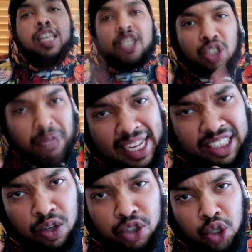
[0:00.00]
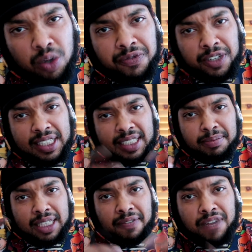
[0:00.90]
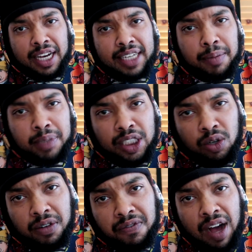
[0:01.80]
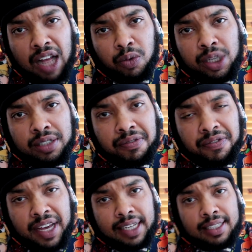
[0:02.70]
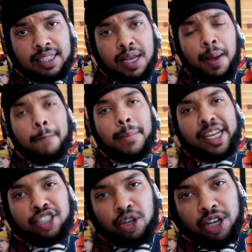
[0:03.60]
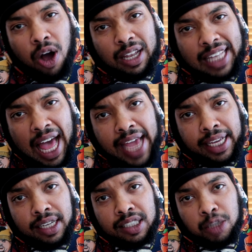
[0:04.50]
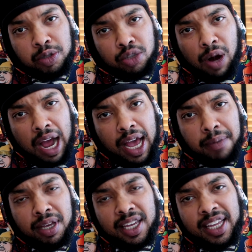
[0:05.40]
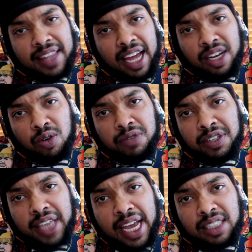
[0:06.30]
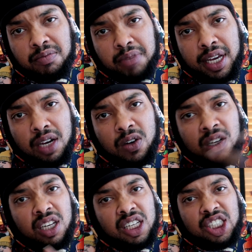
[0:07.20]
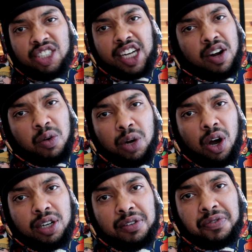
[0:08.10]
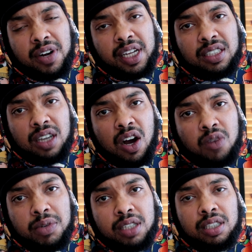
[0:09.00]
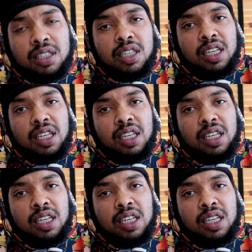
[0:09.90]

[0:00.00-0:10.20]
So that's gonna do it for this motherfucking episode of Followers Confess. Make sure y'all like, subscribe, hit that notification bell, share it with all your friends and homies,